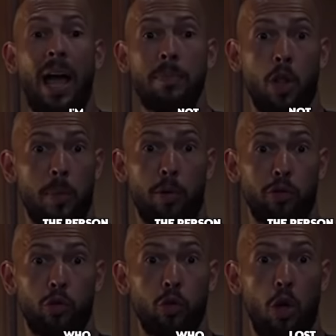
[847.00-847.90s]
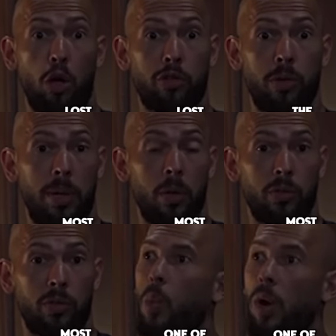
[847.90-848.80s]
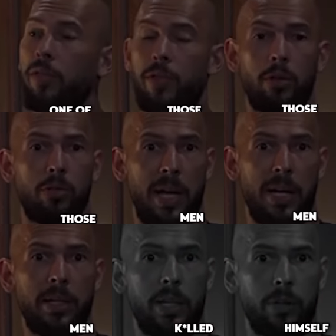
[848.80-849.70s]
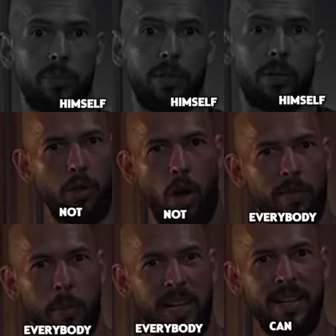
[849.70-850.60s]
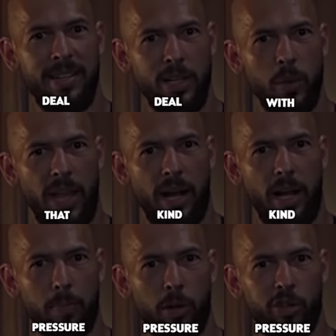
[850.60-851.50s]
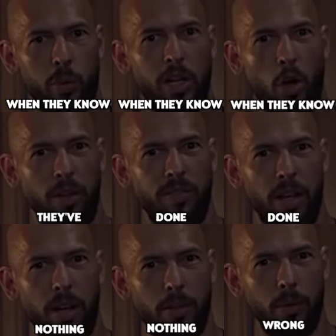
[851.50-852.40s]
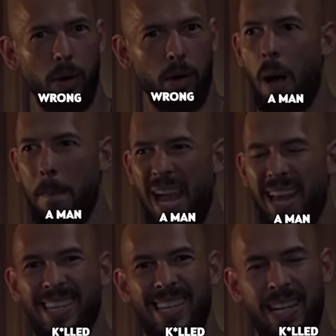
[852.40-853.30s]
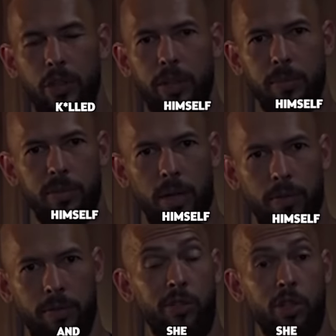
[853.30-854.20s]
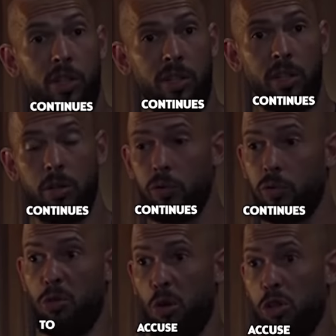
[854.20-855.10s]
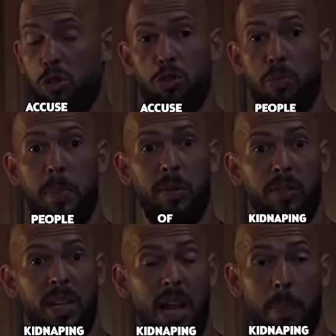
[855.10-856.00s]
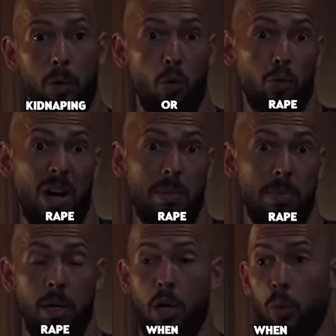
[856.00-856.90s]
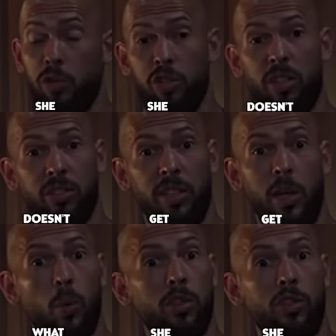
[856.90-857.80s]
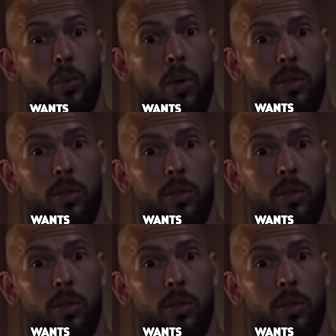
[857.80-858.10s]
songs or some random rapper nobody's ever heard of, and uh, just just to let you know, all right, uh, your, the YouTube content ID system is, is real friendly. That's why you're hearing my voice. Okay, so anyways, ladies and